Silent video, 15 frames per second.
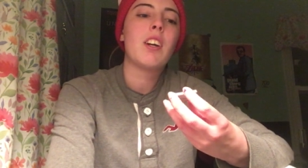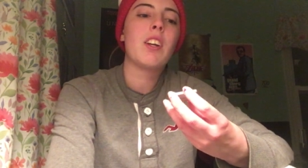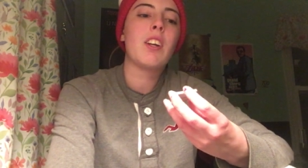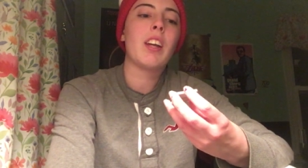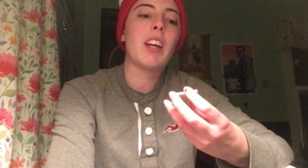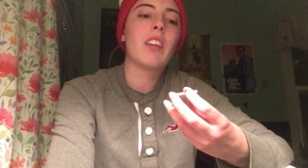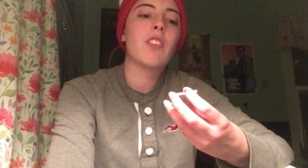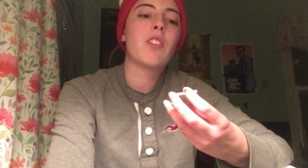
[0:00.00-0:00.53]
And
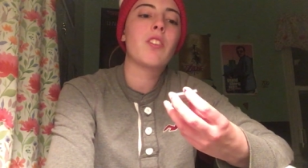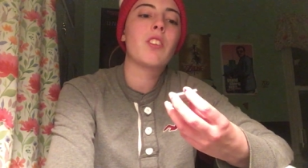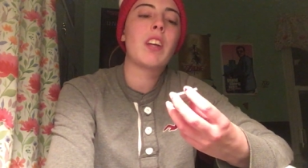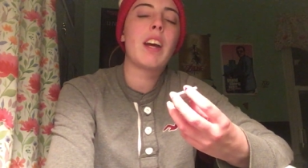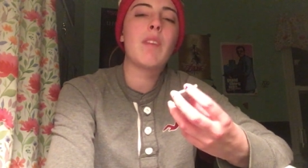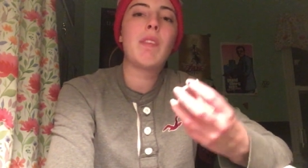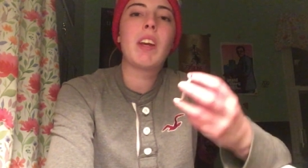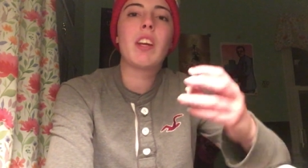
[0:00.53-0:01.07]
you like
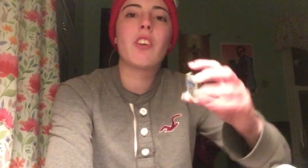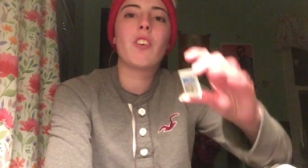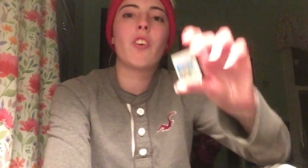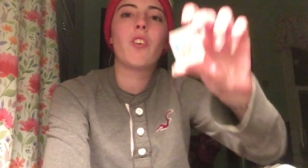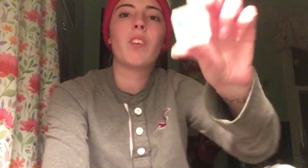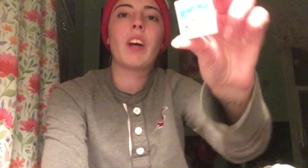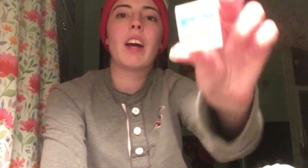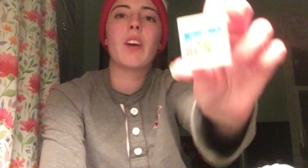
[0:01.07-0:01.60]
kind of make it
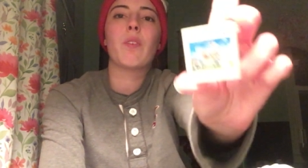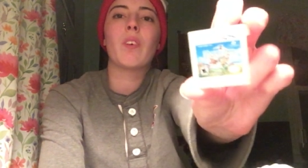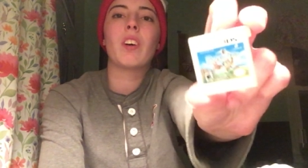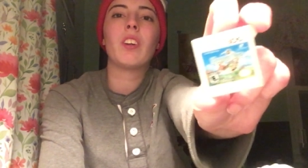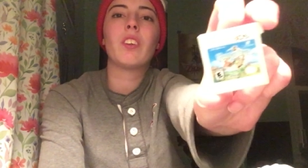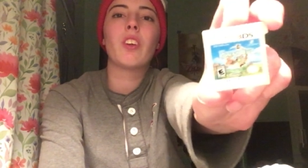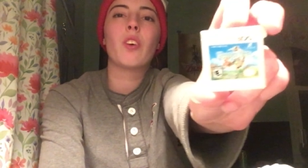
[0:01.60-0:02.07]
your own kind of world,